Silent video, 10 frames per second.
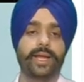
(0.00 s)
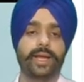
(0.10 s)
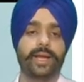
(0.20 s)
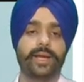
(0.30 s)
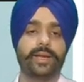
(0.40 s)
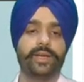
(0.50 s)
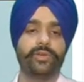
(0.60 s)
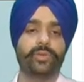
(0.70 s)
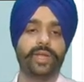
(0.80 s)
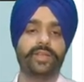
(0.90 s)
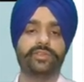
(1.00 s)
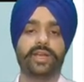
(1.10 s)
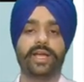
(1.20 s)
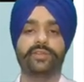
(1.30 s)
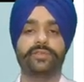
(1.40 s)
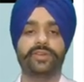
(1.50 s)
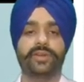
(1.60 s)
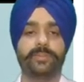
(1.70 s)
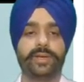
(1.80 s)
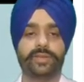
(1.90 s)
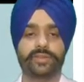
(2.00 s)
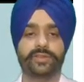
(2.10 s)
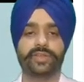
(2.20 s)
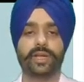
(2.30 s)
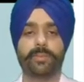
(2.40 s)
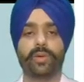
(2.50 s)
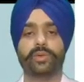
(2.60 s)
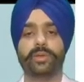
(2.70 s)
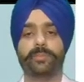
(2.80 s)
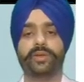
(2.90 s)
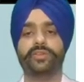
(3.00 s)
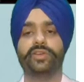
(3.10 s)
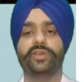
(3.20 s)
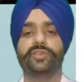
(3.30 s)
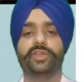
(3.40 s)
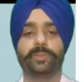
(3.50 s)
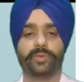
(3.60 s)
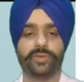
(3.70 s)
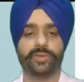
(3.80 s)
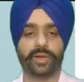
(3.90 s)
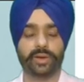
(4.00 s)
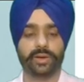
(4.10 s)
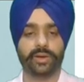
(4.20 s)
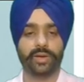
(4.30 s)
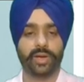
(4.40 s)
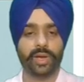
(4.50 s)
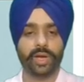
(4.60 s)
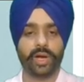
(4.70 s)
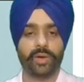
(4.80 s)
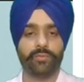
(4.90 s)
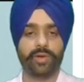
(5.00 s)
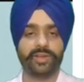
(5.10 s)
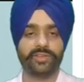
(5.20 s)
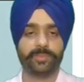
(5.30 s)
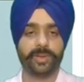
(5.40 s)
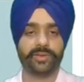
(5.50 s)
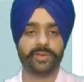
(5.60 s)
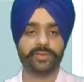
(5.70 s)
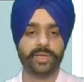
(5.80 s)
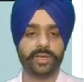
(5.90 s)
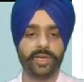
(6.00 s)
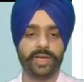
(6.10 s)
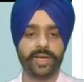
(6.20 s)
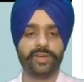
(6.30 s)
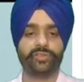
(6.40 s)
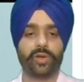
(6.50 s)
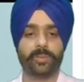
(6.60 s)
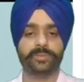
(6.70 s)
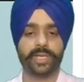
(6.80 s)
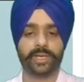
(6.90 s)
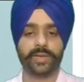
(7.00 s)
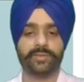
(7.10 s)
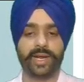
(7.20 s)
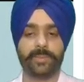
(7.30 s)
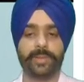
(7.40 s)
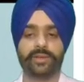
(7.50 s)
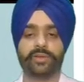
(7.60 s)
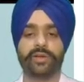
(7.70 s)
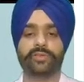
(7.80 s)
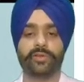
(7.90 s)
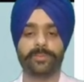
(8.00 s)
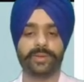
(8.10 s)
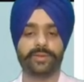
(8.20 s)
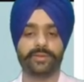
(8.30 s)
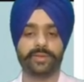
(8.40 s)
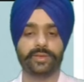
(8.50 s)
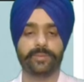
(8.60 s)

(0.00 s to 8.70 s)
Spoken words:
And in today's class we shall be discussing about the purchasing procedure. What is purchasing, its objectives and methods of purchasing.